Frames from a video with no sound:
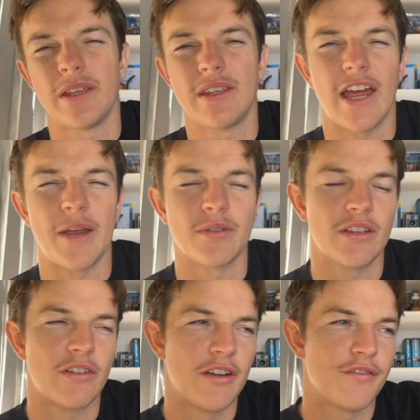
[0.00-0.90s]
games, like the
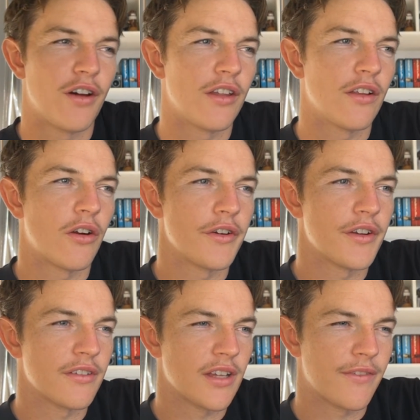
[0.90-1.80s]
Grand Final and the Origin
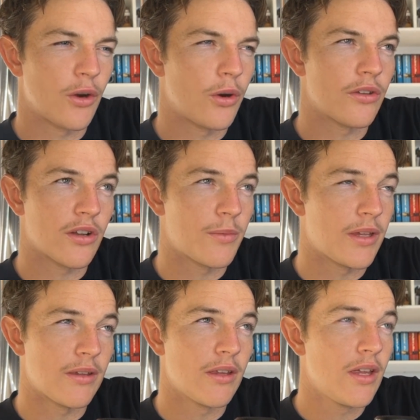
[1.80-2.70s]
and stuff, they're always going to
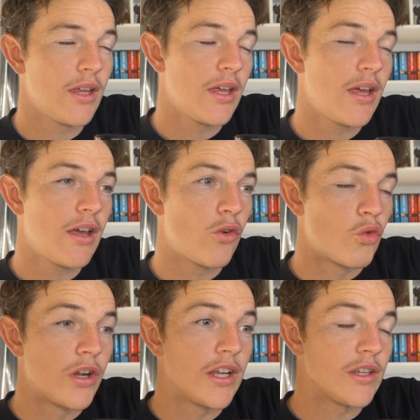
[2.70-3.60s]
be
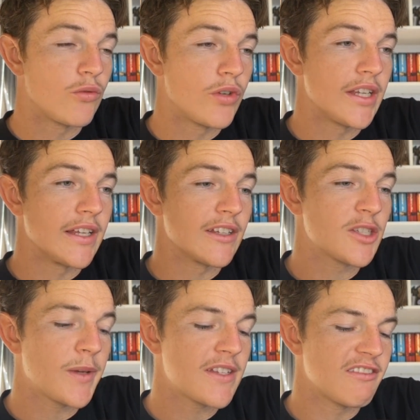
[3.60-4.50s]
really, really
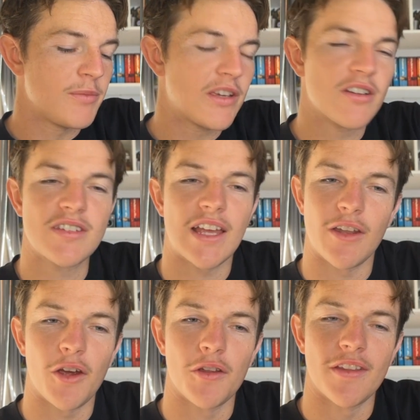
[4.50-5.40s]
expensive because they
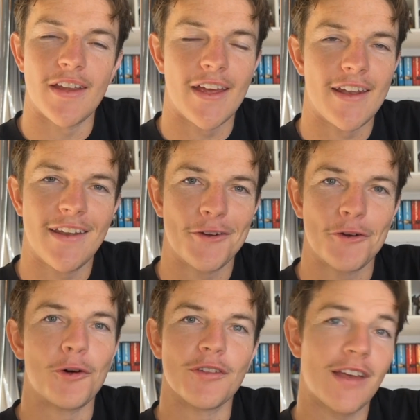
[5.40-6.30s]
know that at a
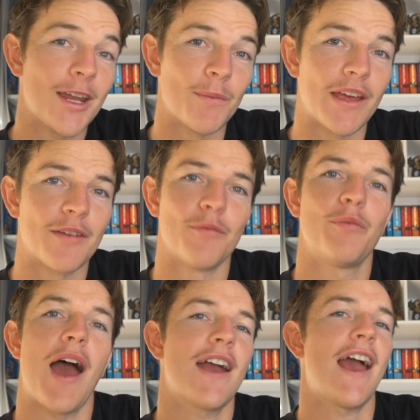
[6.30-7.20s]
core stadium they can
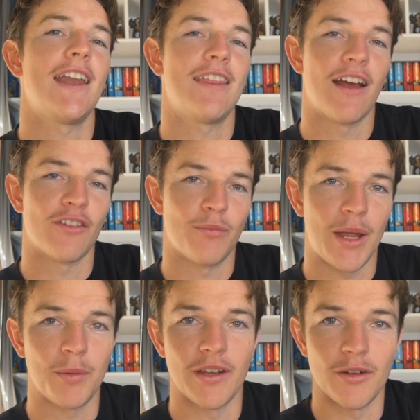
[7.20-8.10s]
pack 80,000
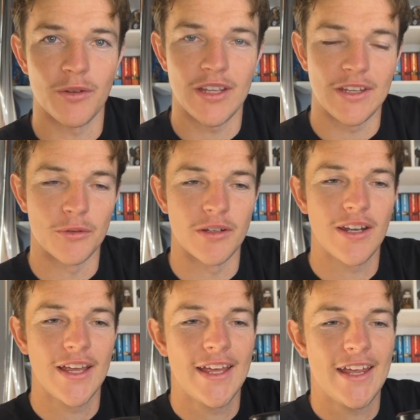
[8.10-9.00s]
people into it
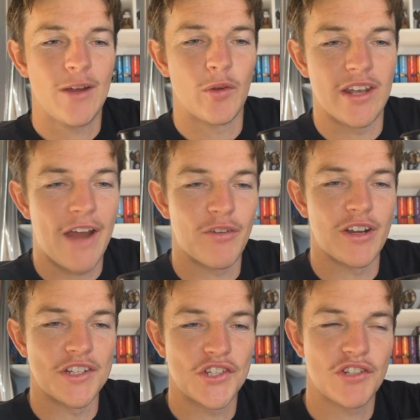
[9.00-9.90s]
with an
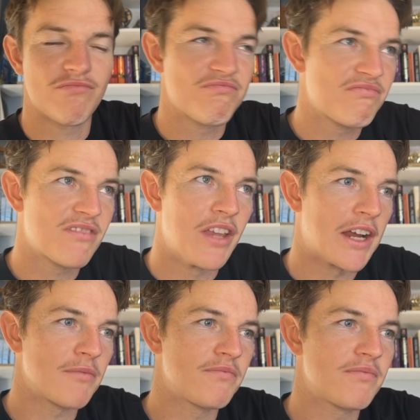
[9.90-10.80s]
average
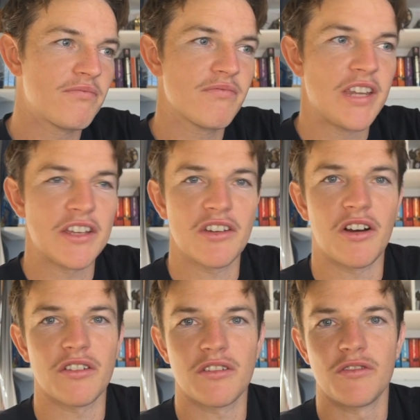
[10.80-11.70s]
like ticket
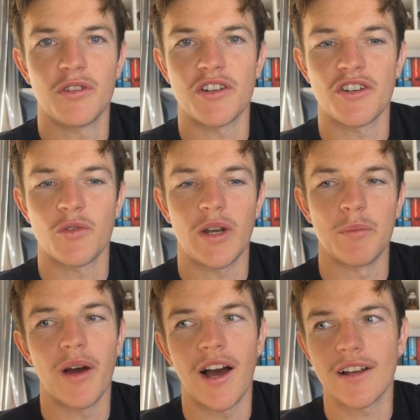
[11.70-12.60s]
cost of
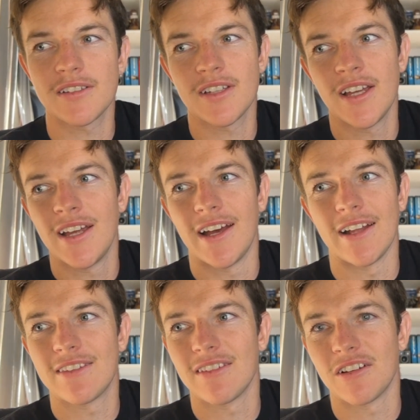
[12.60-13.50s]
$220.
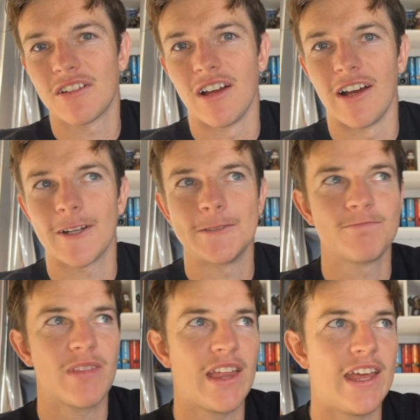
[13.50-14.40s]
That's a
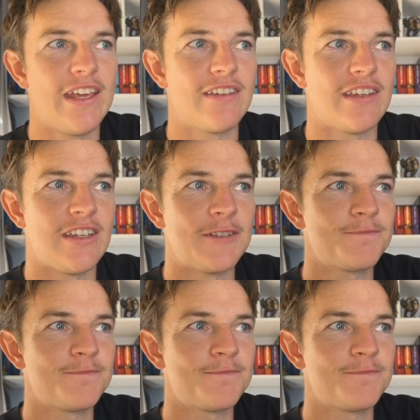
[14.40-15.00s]
easy